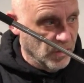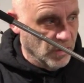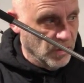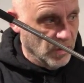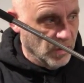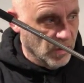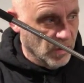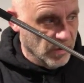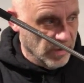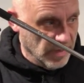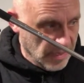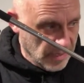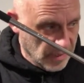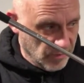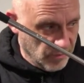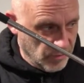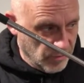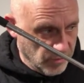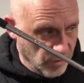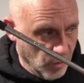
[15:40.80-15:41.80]
the negative
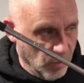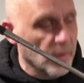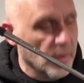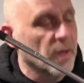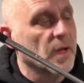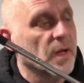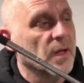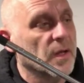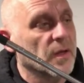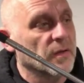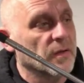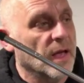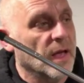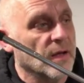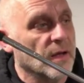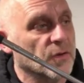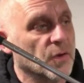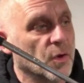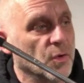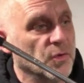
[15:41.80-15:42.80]
slope
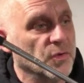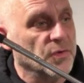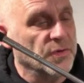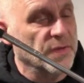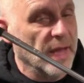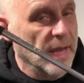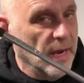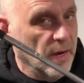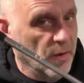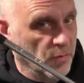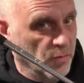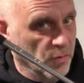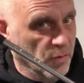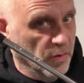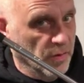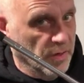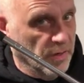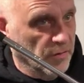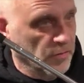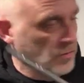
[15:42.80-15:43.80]
go downward
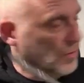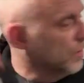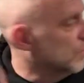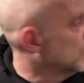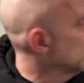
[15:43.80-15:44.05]
as you go to the